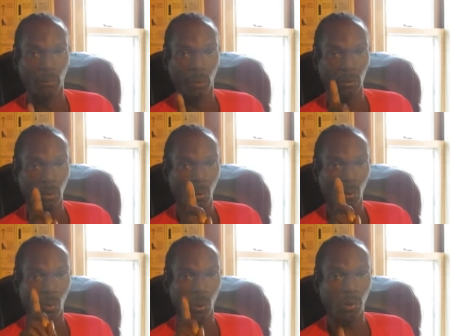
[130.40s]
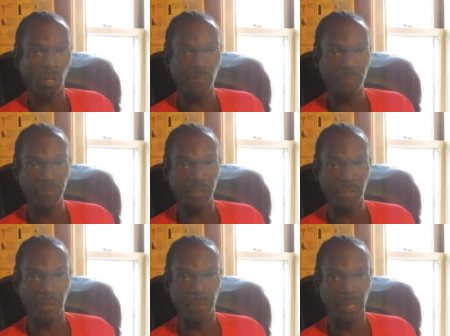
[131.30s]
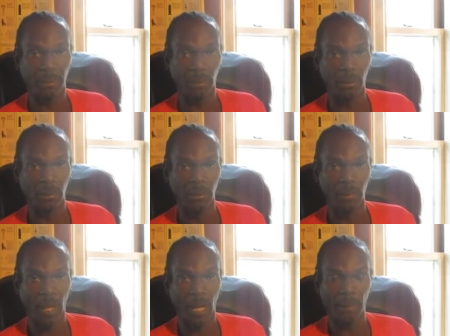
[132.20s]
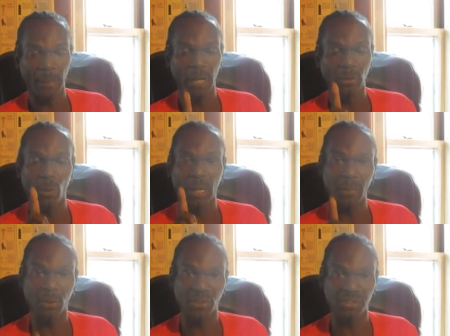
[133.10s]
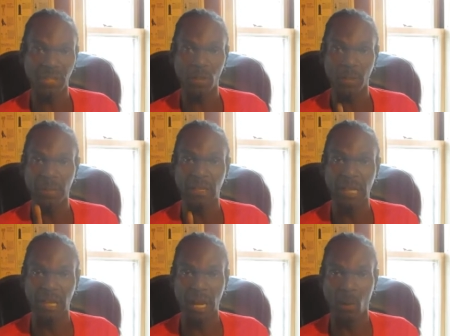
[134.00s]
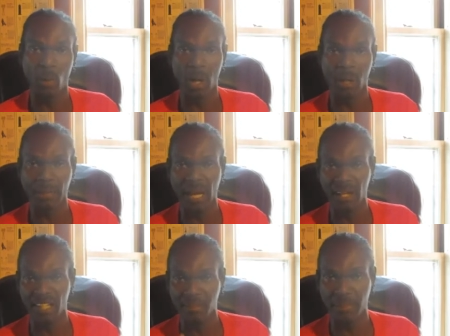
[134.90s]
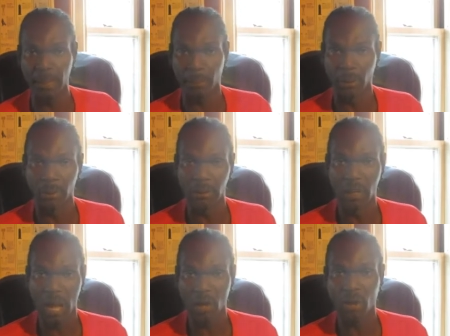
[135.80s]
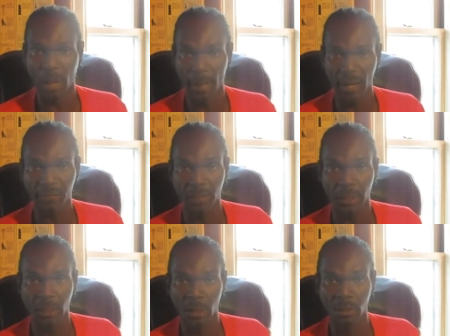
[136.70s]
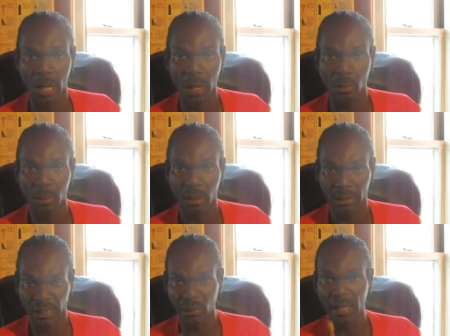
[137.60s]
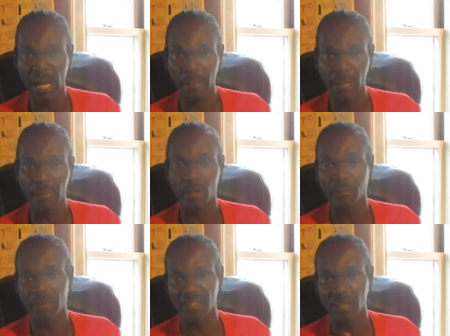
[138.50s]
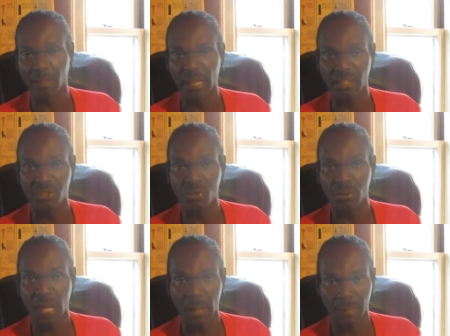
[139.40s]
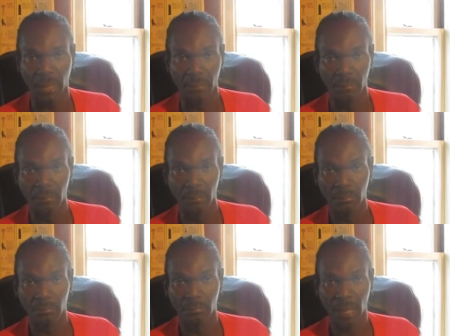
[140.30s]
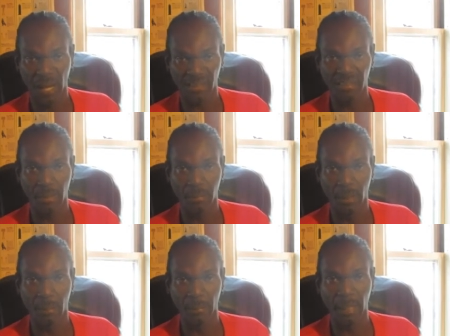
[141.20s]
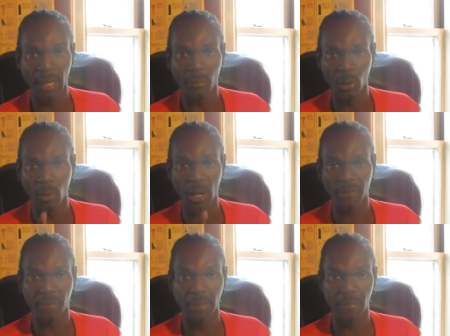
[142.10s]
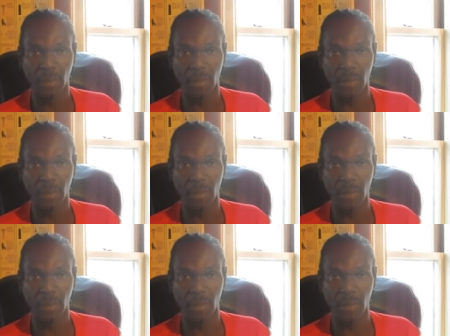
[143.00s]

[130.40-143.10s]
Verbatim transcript: But who could have prevented the people? And people, I know what I'm going to say is going to get me in a lot of hot water, because these people are going to come after me now. They're going to lock me up. They're going to find some kind of excuse to lock me up or set me up, because I'm going to go after them